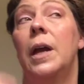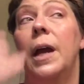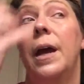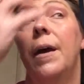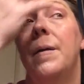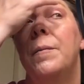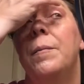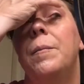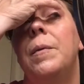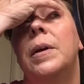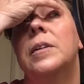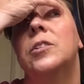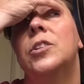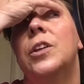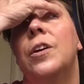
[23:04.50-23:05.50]
yeah,
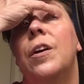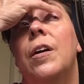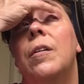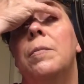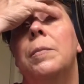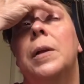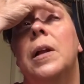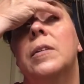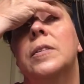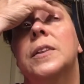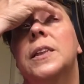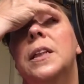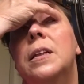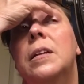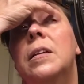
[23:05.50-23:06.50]
I'll show you all up
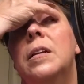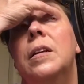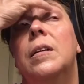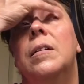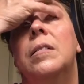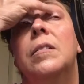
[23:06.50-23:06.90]
close in